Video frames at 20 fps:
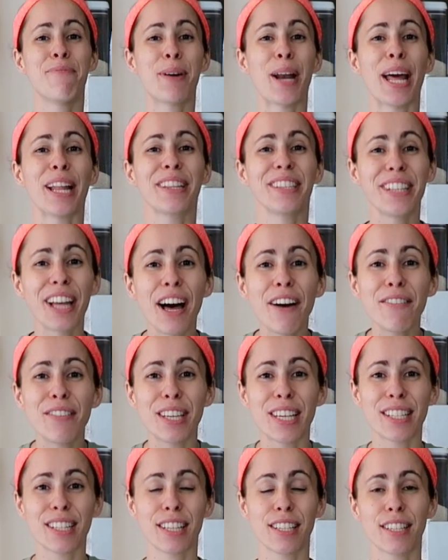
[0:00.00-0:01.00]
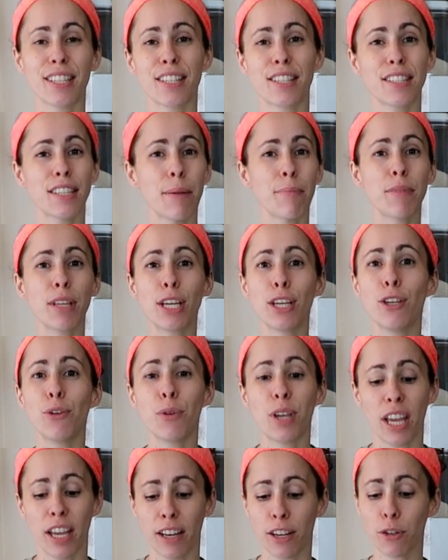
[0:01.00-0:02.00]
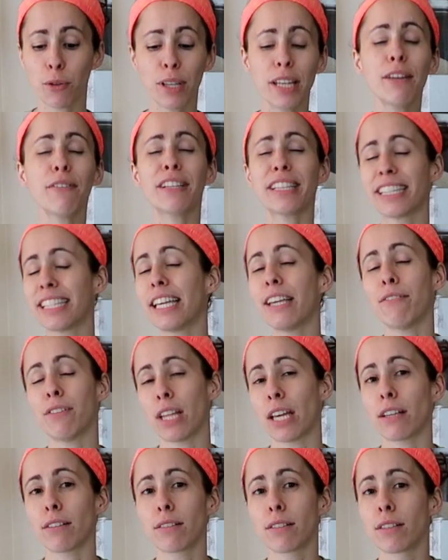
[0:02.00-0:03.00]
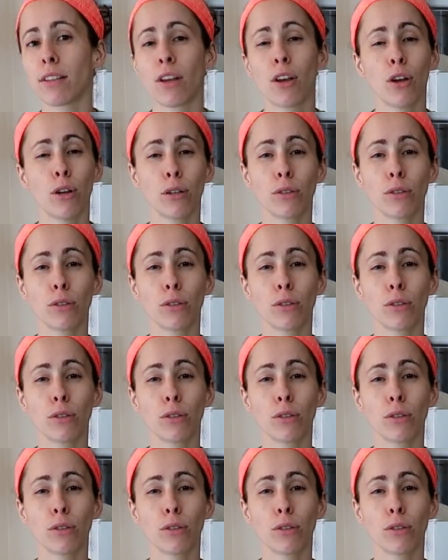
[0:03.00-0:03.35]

But I love this because this is something you can even leave this.